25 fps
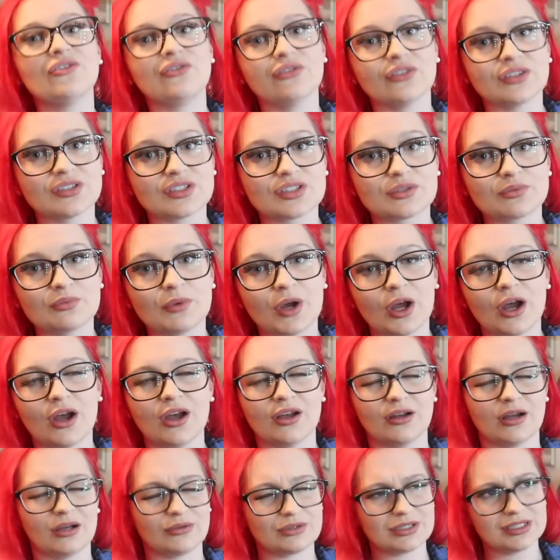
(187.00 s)
for, uh,
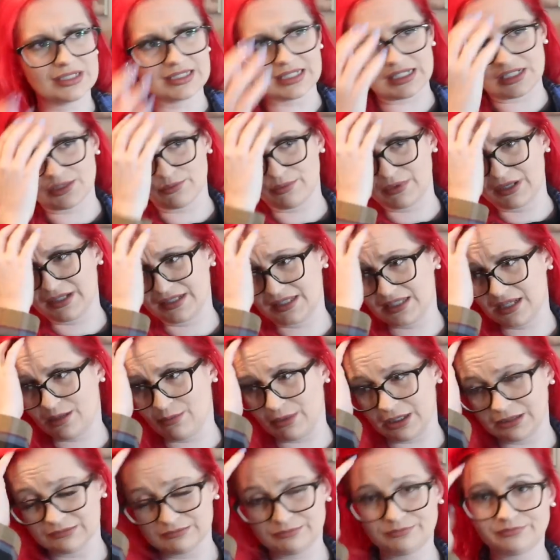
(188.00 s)
I was going to say spring and
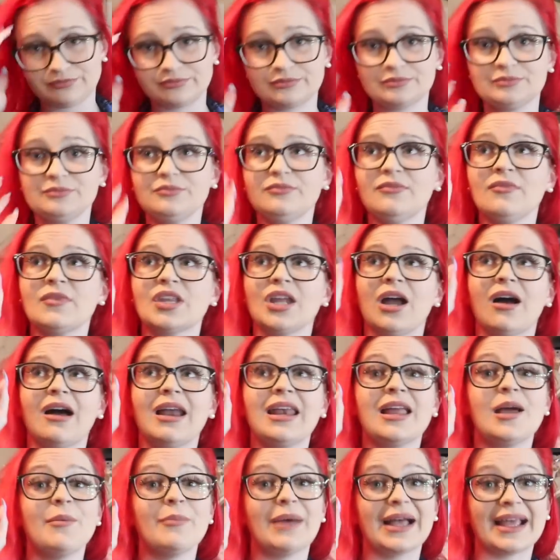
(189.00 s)
summer. I
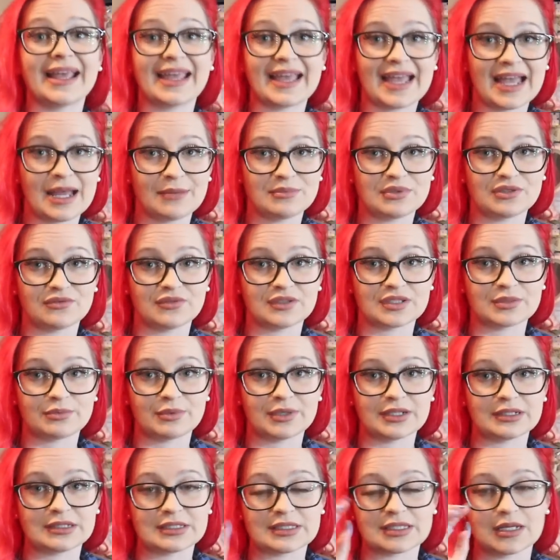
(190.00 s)
like my caps for
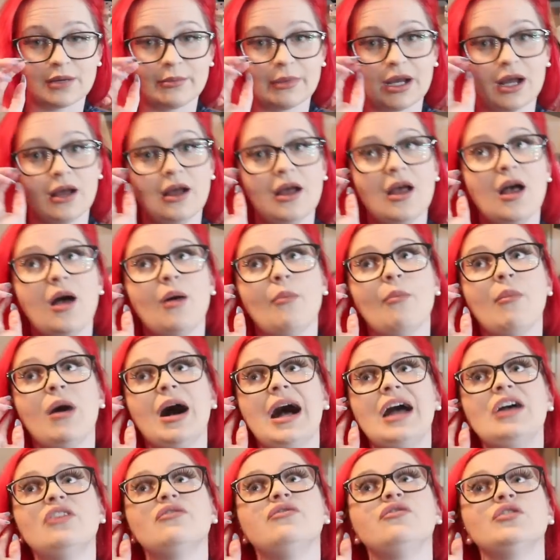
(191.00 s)
spring and summer.
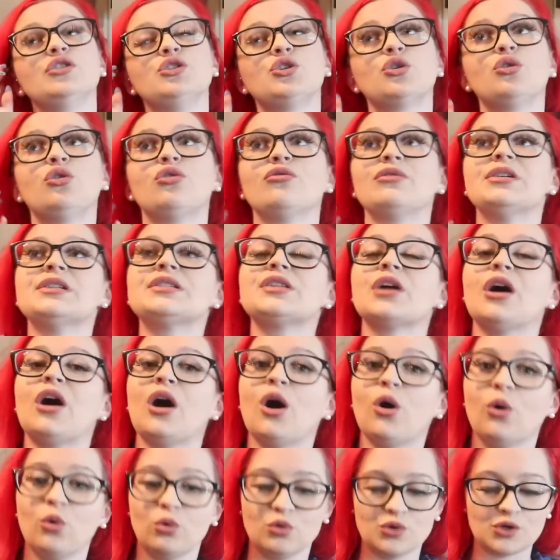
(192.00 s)
My fedoras
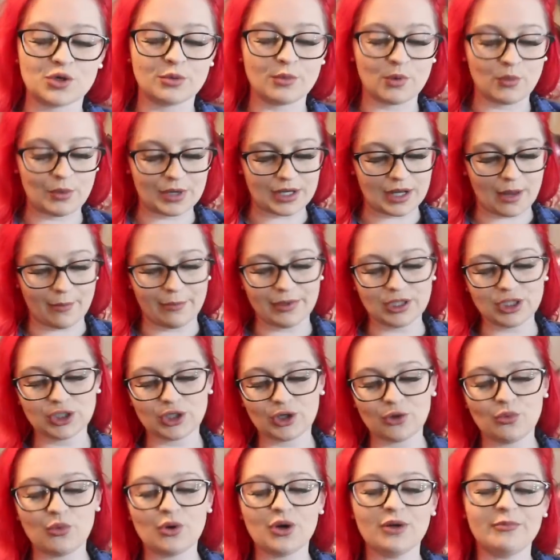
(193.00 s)
are autumn and winter. But you
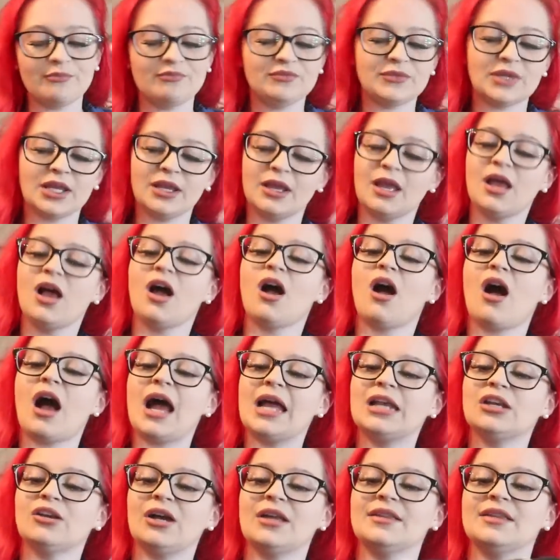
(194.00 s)
know what?
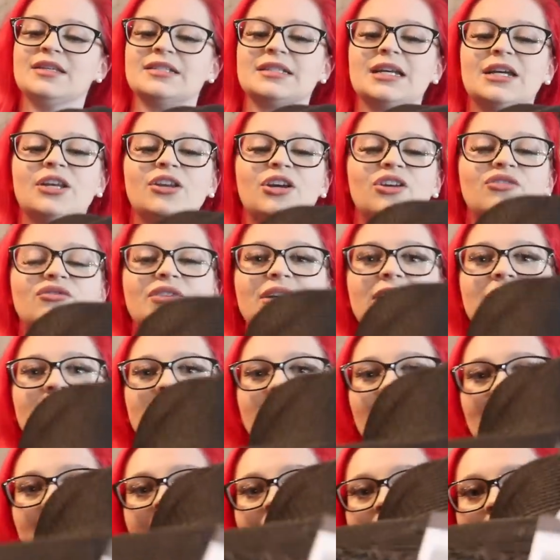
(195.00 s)
I like this. And I really
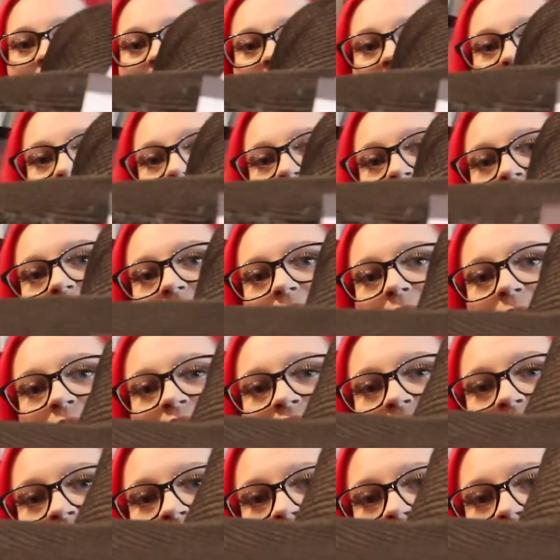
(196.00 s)
like the little, um,